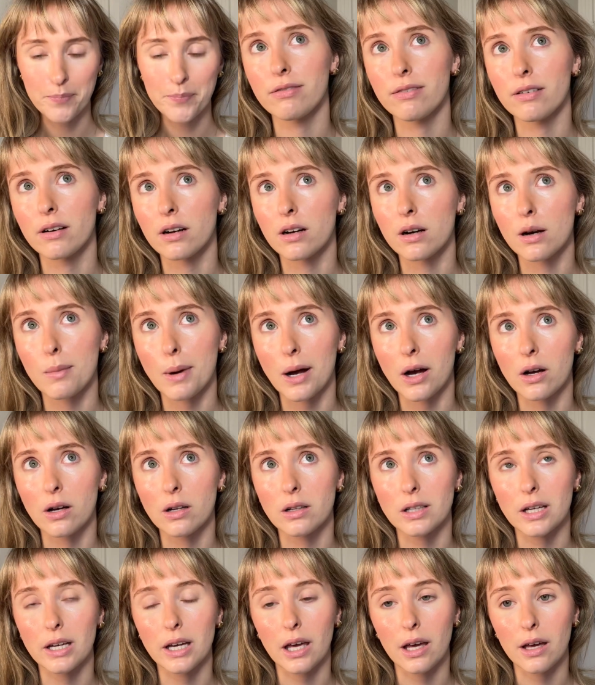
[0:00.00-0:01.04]
for about
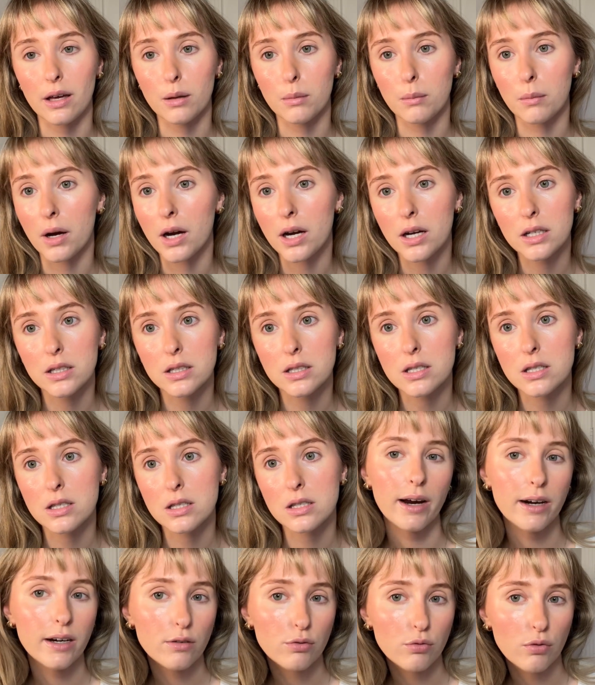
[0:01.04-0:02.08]
like 8 months.
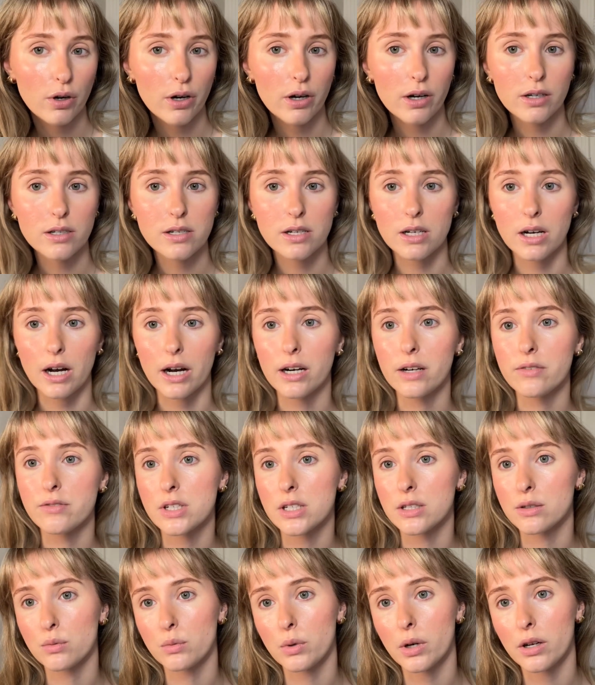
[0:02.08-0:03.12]
Kind of worked, kind of
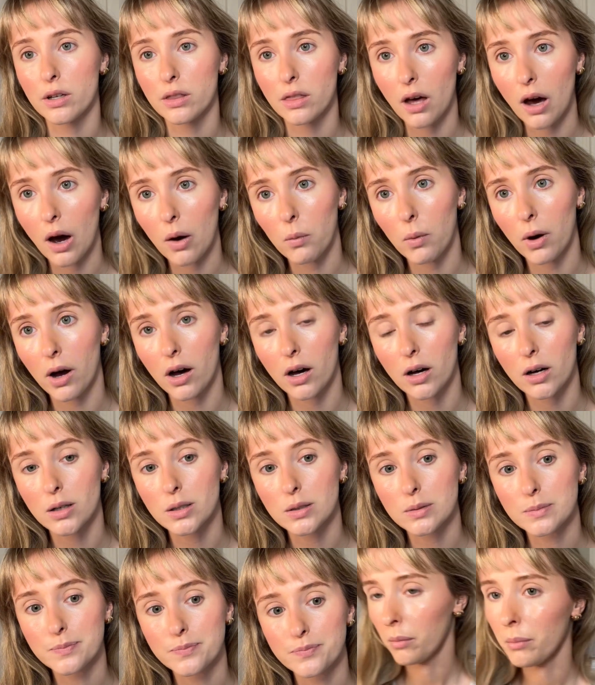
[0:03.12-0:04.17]
didn't work that
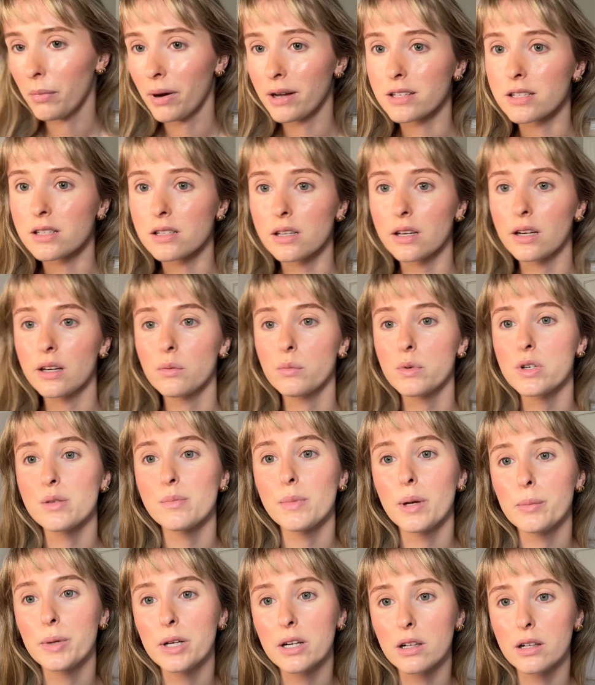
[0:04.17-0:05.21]
well. My skin was
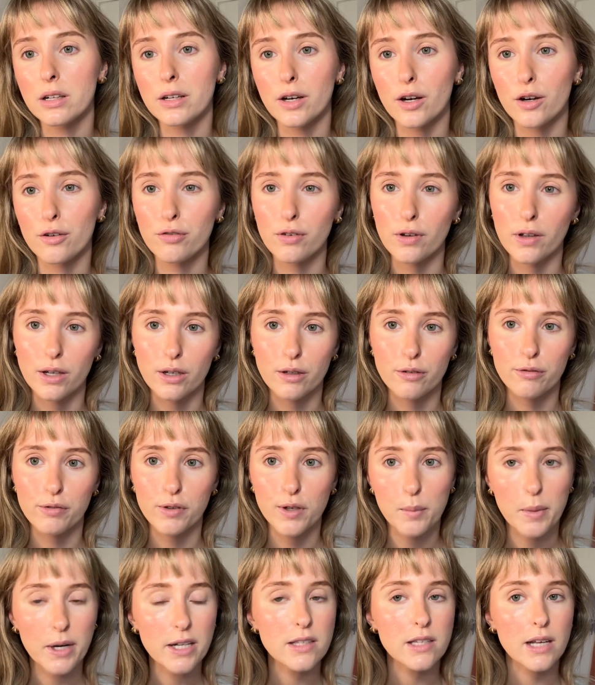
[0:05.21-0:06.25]
maybe clear for like a few
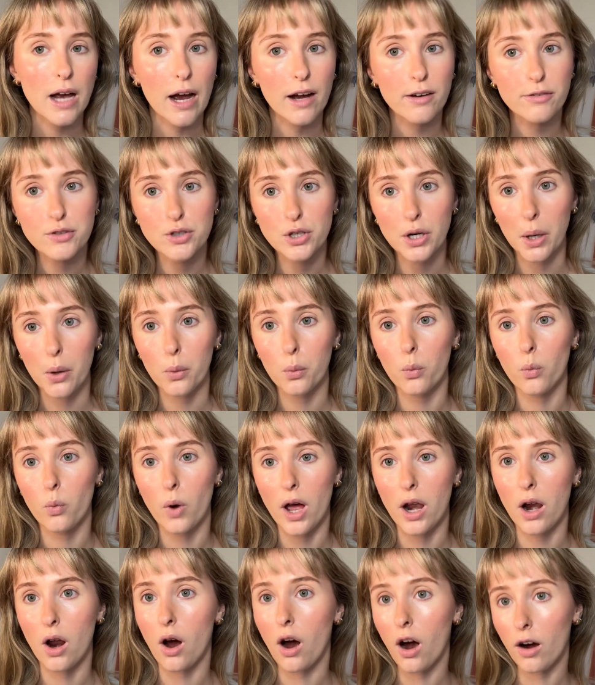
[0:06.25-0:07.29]
months after I
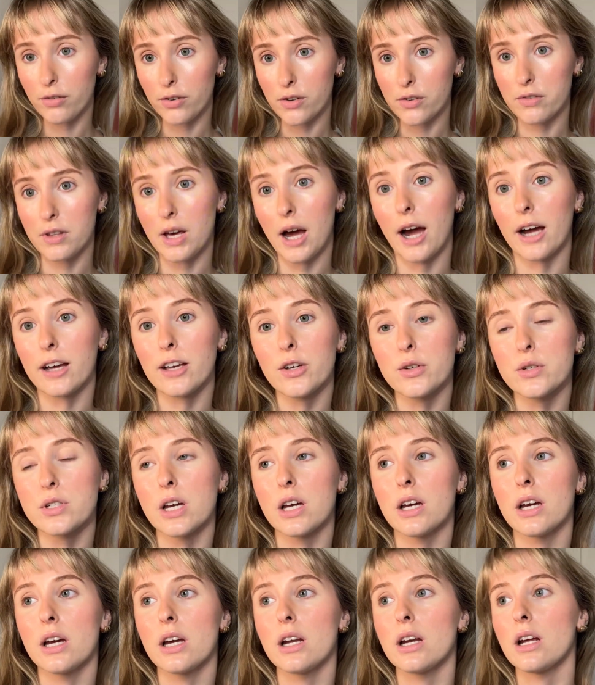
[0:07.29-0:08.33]
went off of the
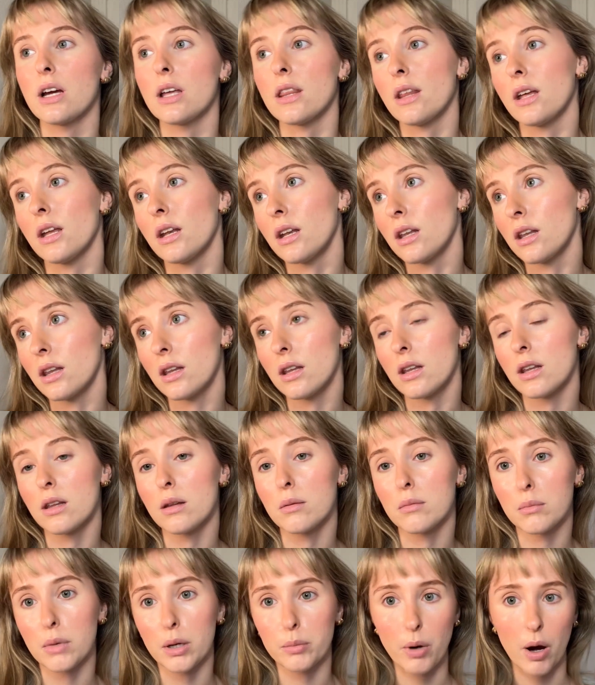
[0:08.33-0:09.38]
Accutane, and then
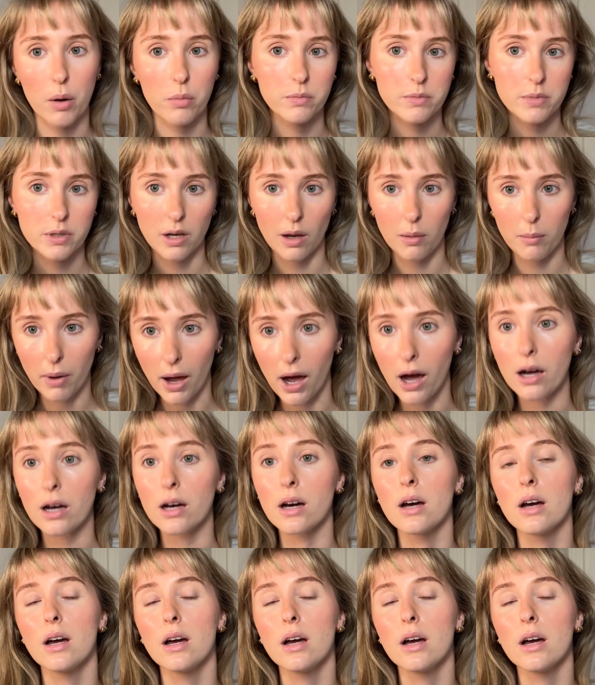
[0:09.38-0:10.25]
my problems came back.